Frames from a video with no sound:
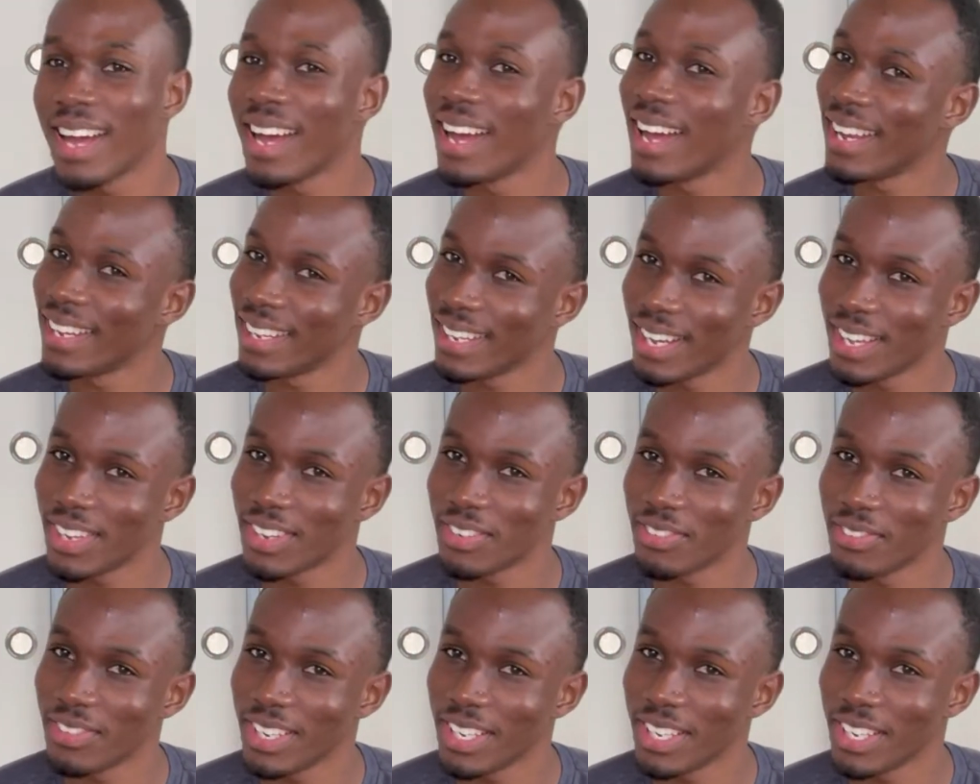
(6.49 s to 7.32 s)
Another
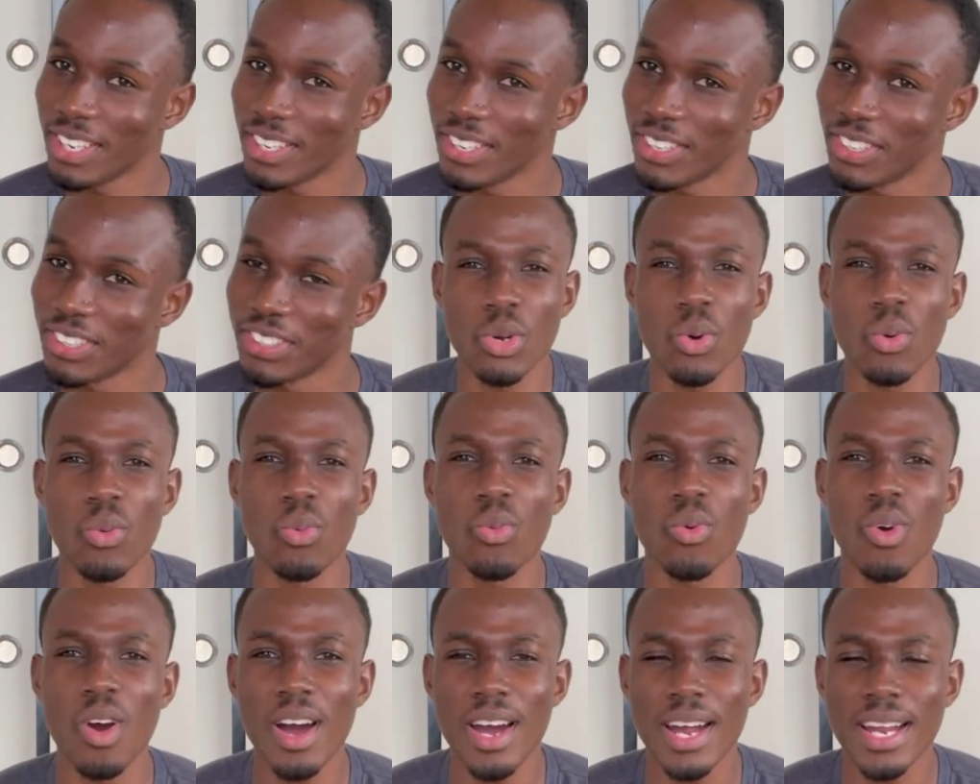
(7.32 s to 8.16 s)
video. So
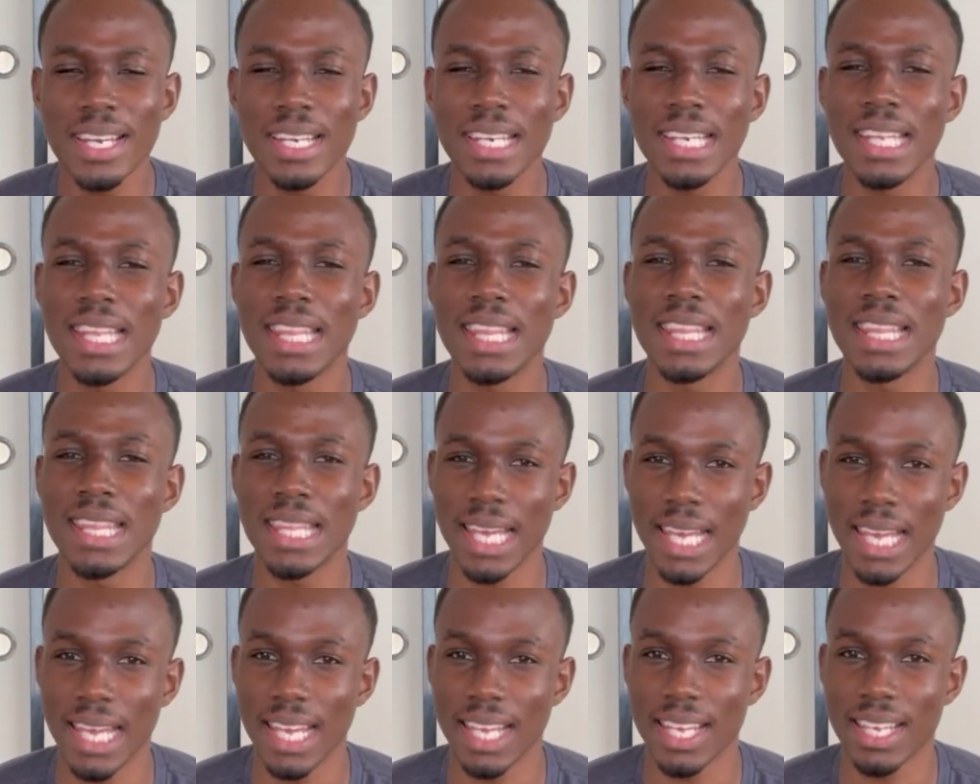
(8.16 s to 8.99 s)
one
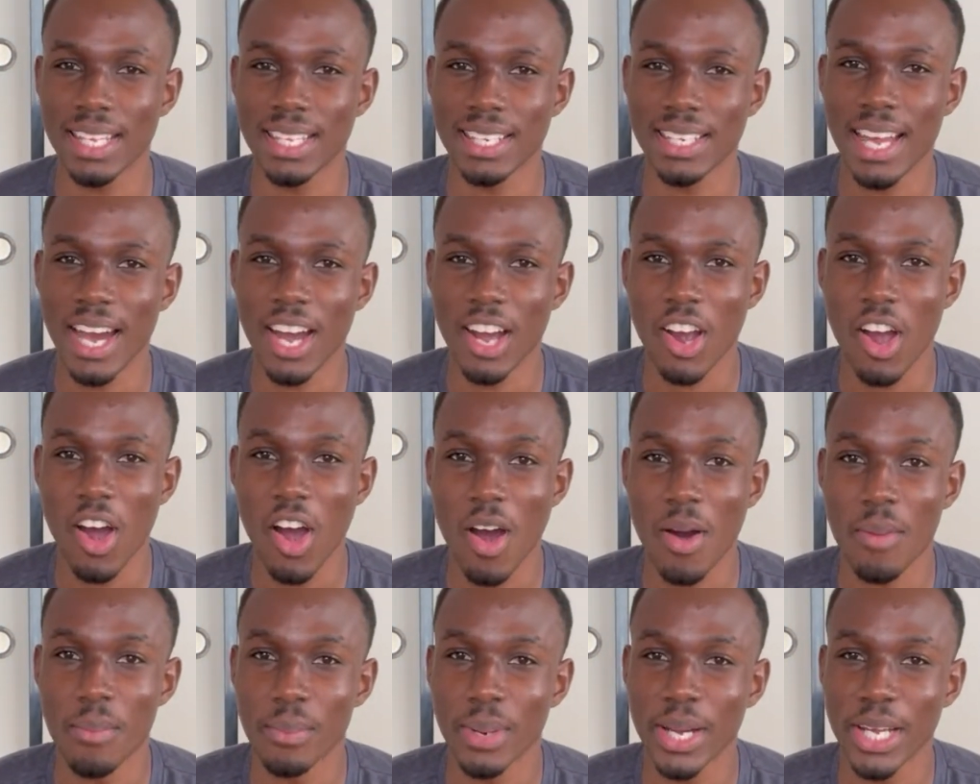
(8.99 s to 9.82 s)
thing that
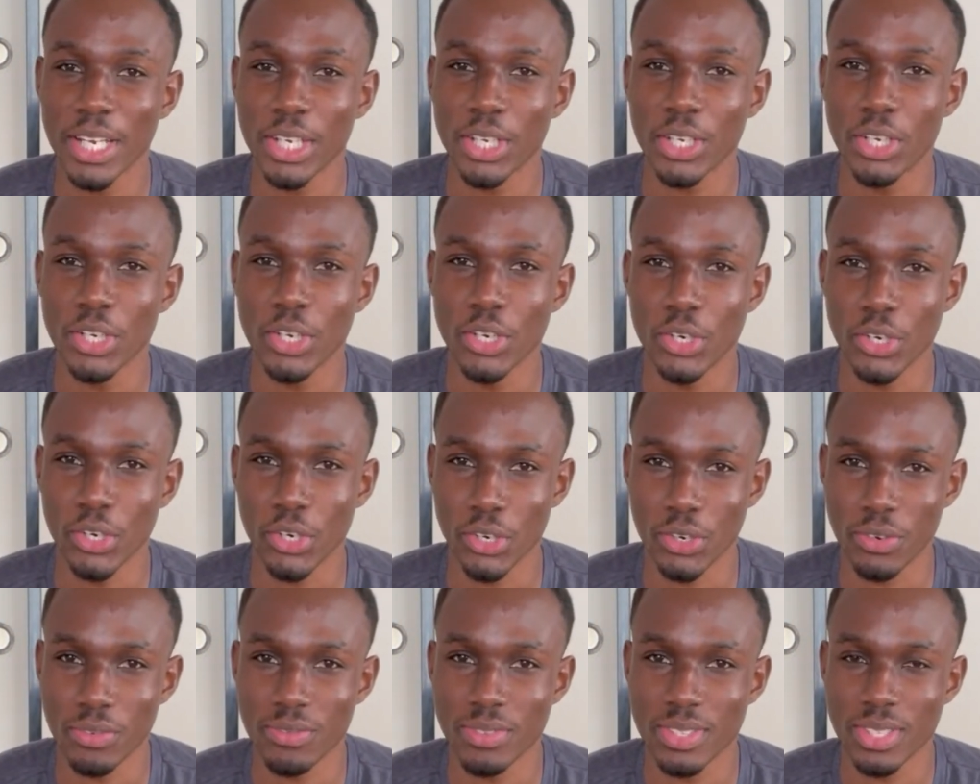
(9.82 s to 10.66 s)
got on my
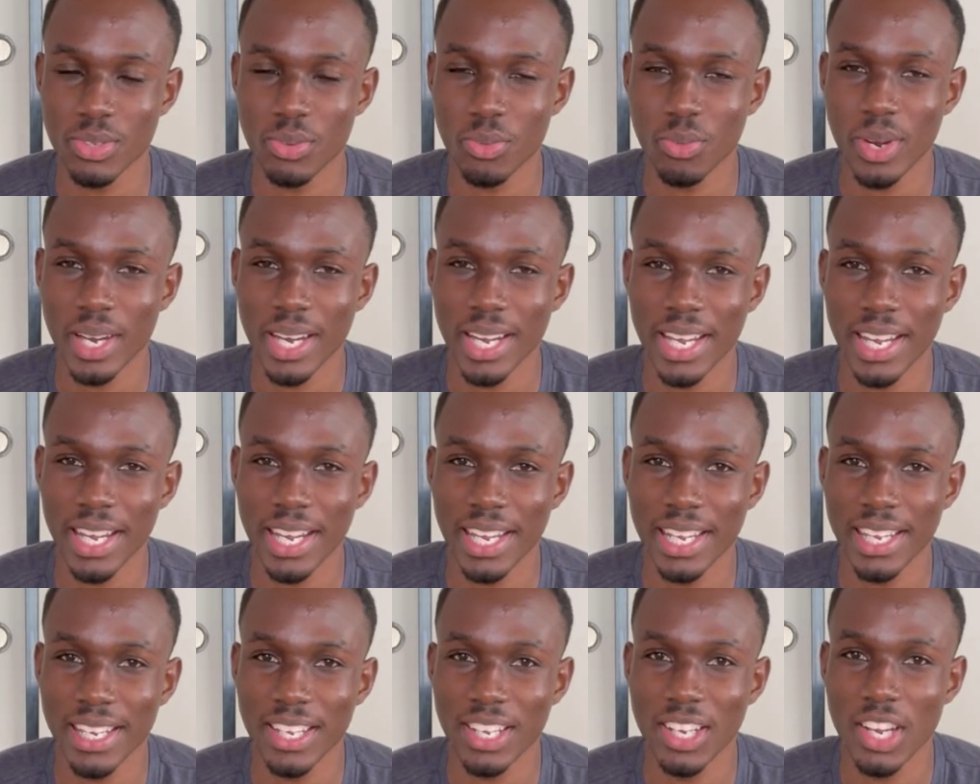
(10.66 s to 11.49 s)
nerves when
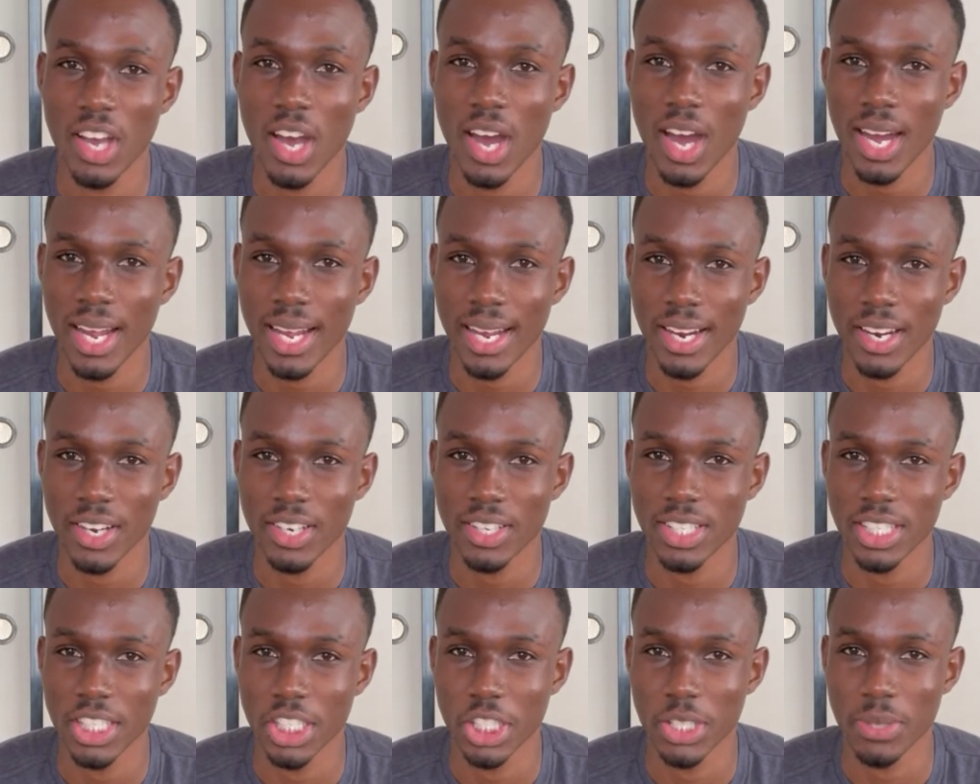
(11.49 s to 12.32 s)
I got here
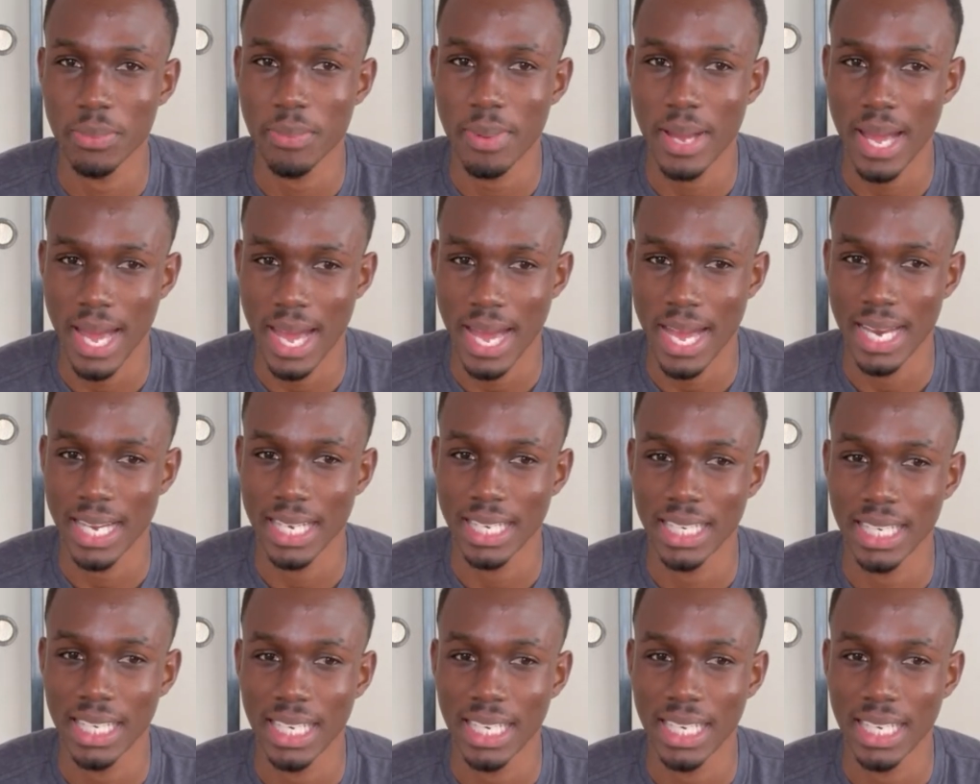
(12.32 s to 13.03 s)
to Japan